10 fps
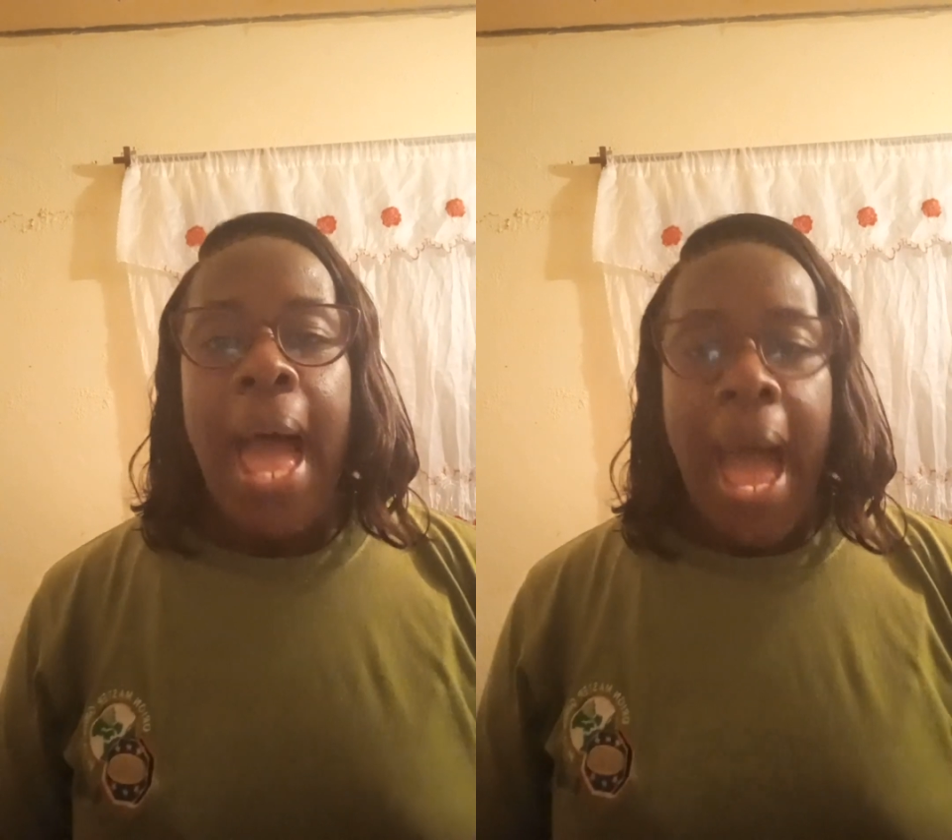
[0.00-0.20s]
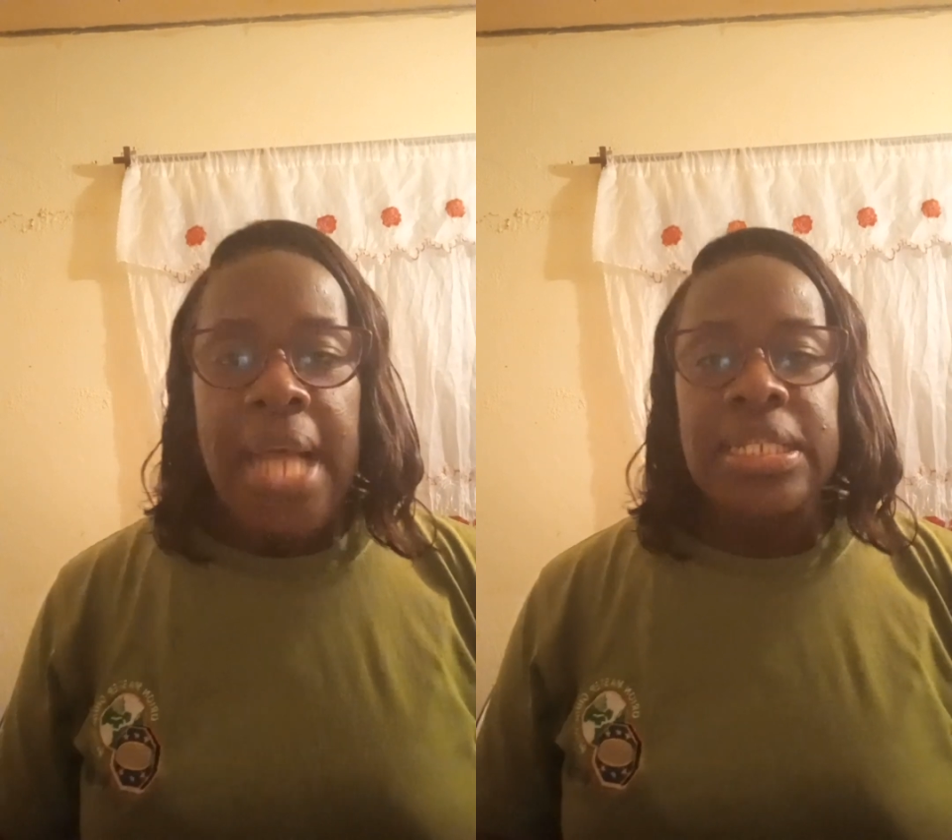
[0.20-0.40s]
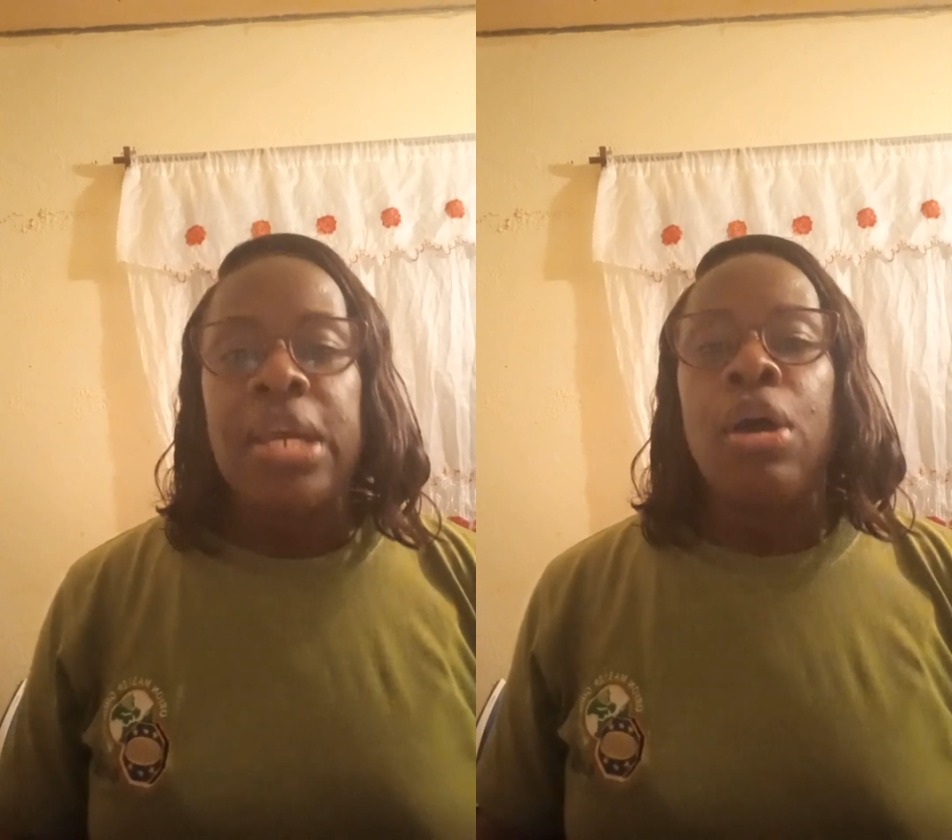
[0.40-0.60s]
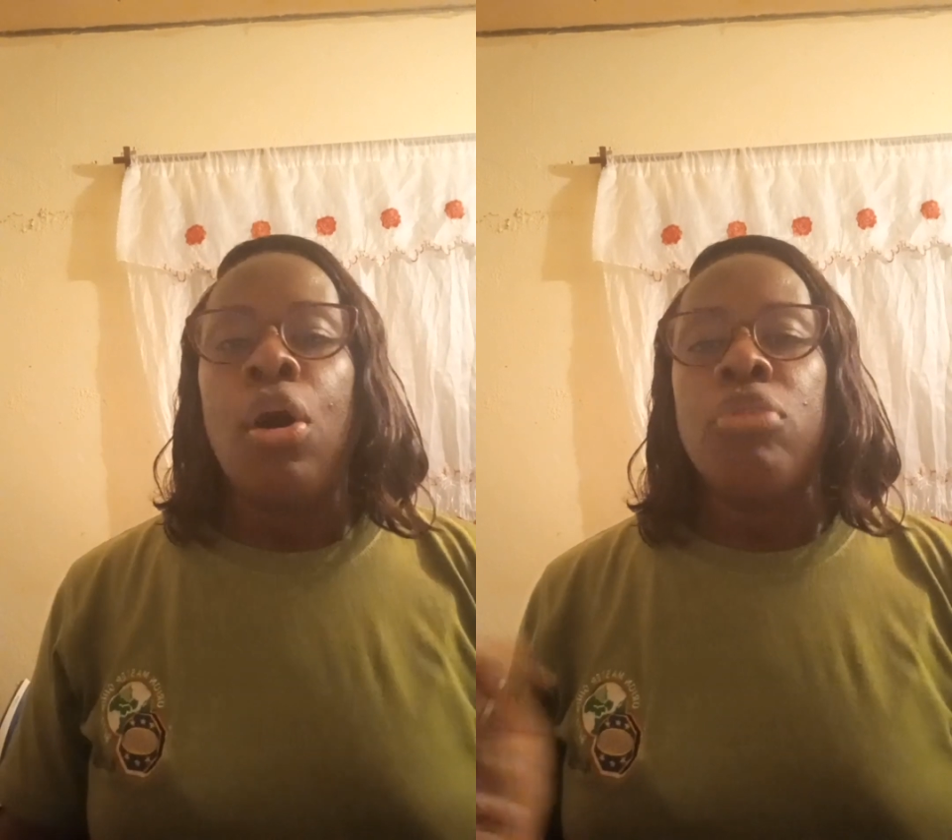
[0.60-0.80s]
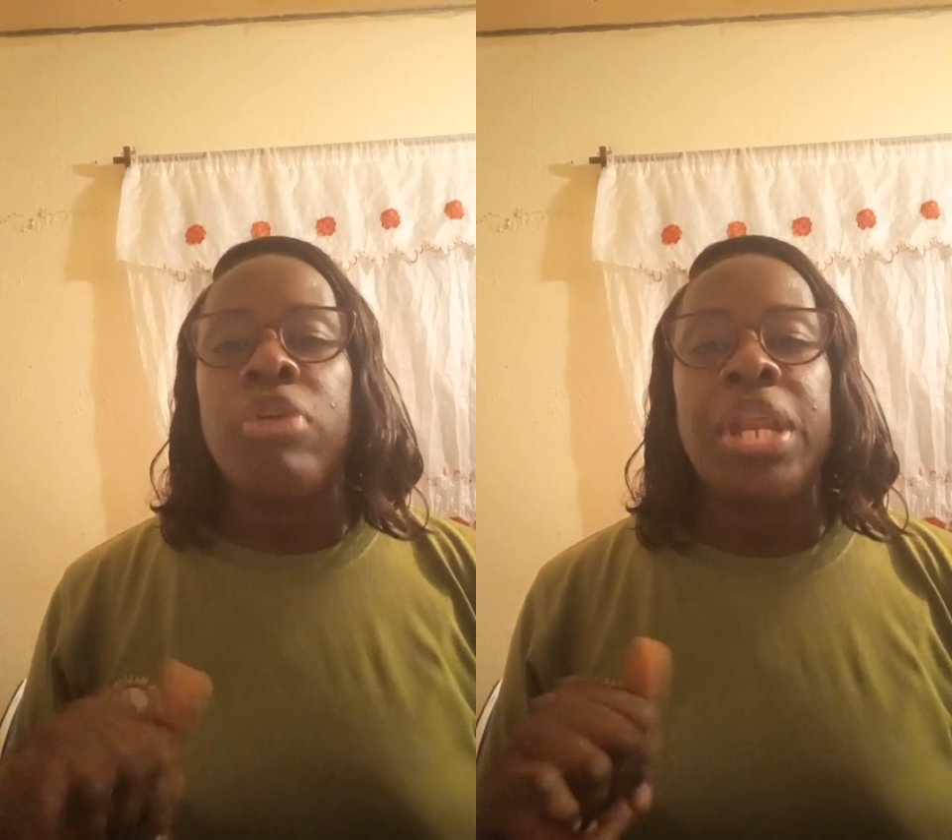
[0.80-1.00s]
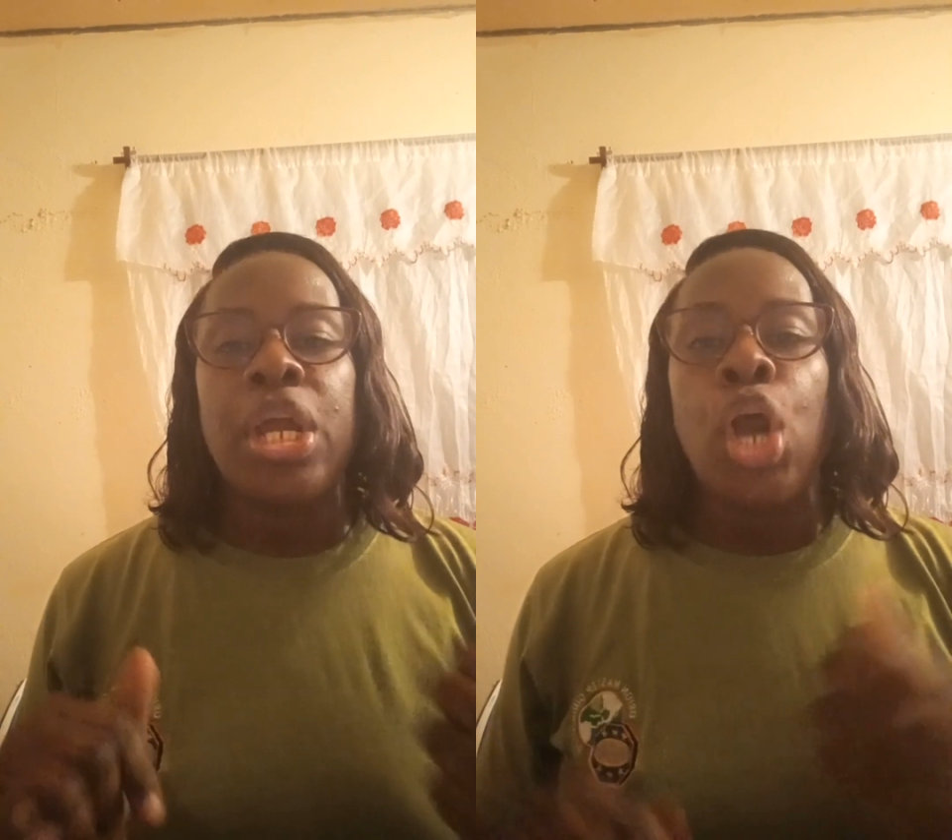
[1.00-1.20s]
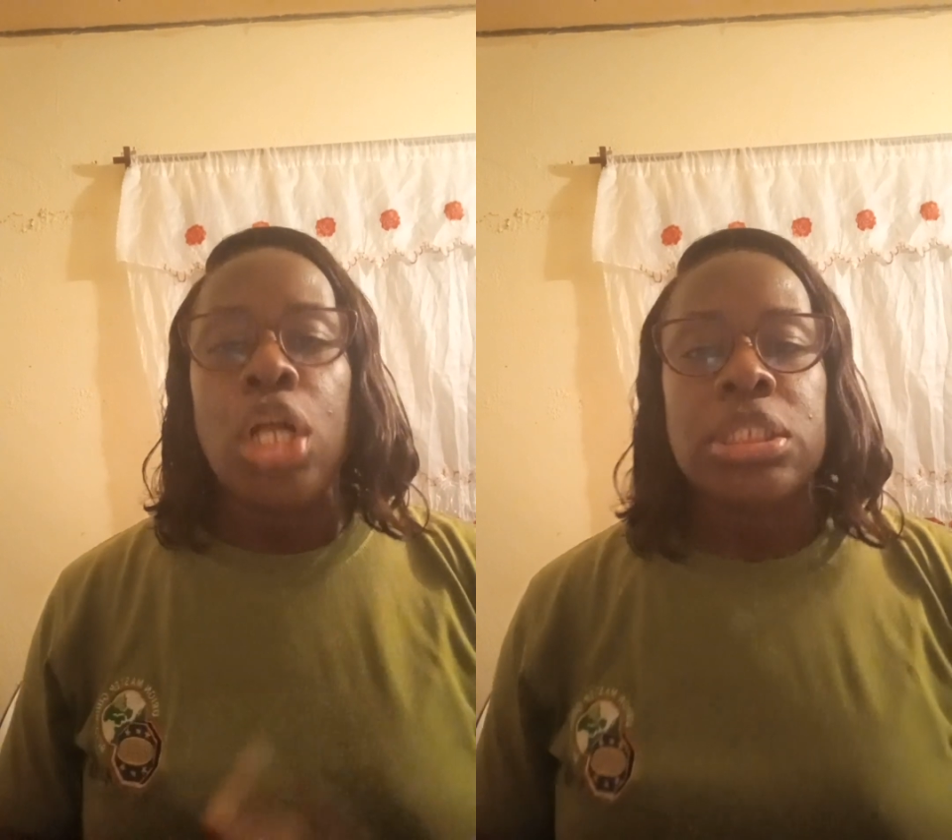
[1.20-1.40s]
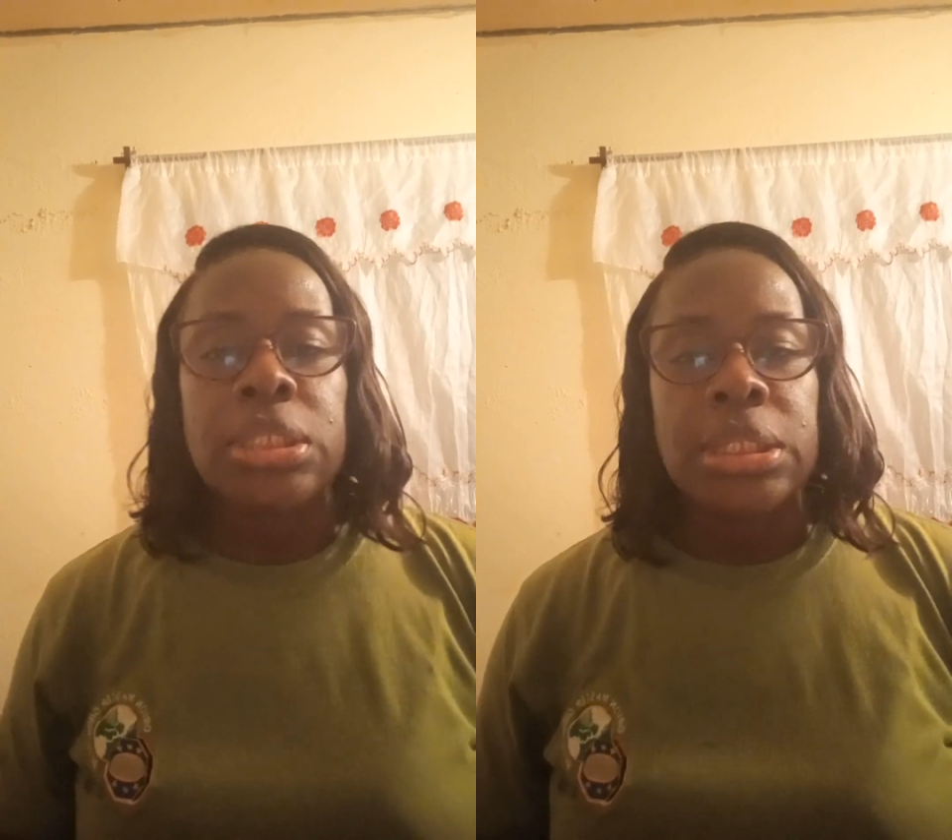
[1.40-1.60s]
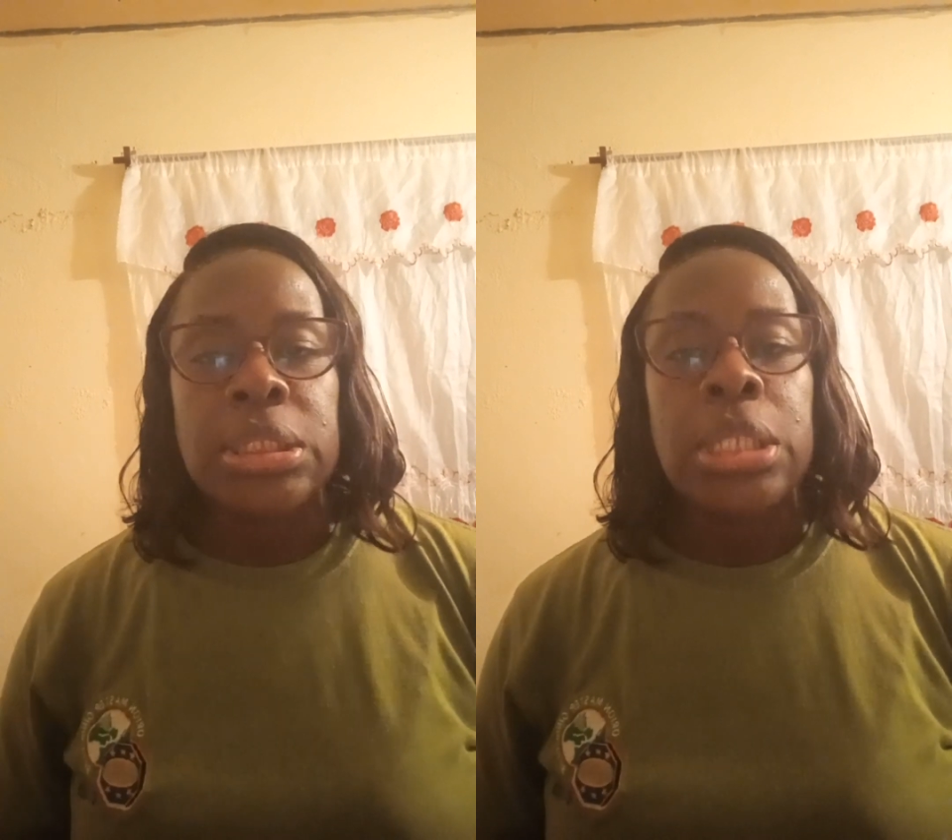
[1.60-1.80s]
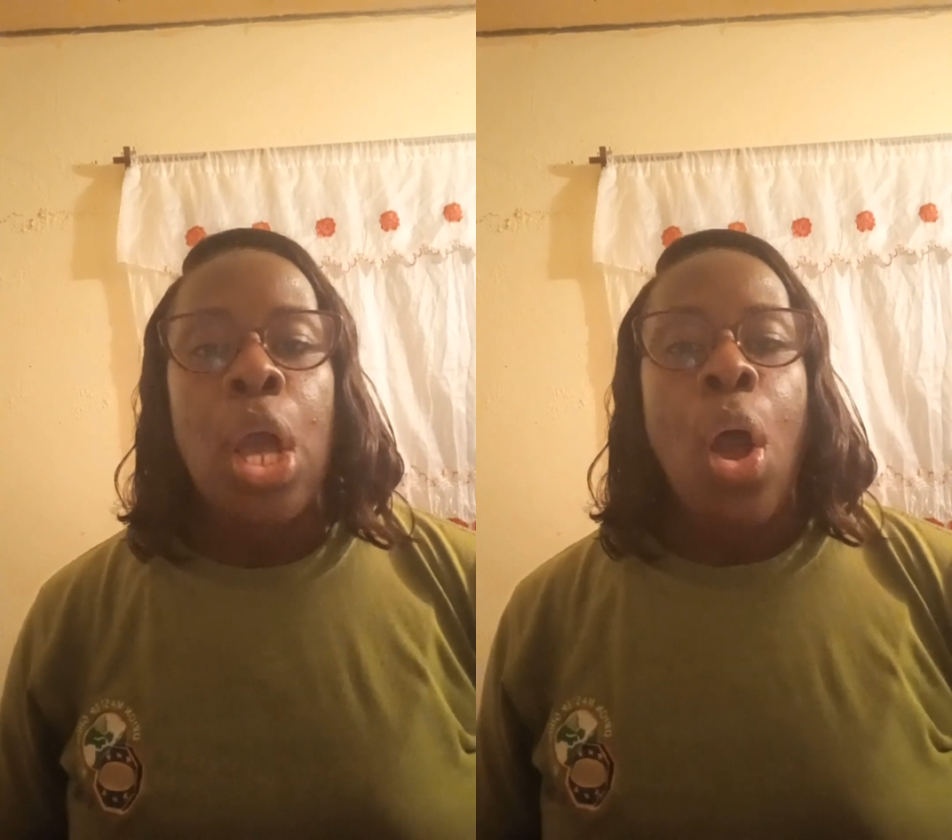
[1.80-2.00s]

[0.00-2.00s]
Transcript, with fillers: and I already gotten